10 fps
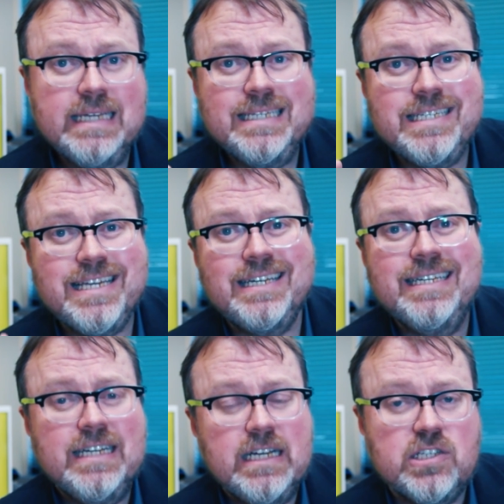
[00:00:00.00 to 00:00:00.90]

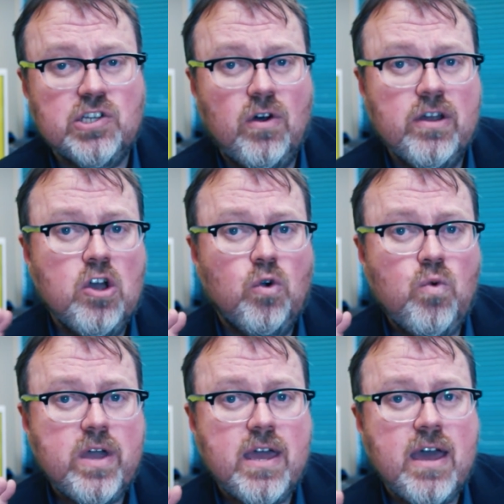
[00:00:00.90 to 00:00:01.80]
India and so on,
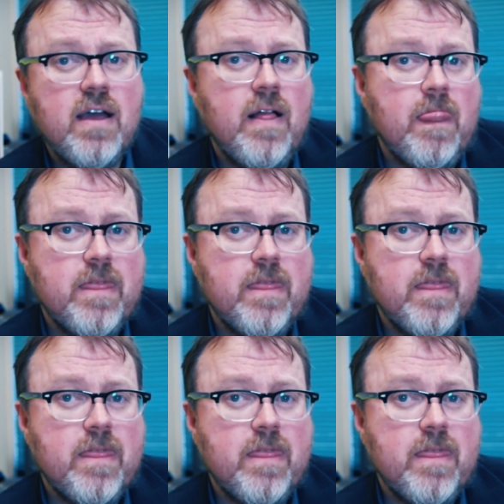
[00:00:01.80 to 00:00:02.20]
where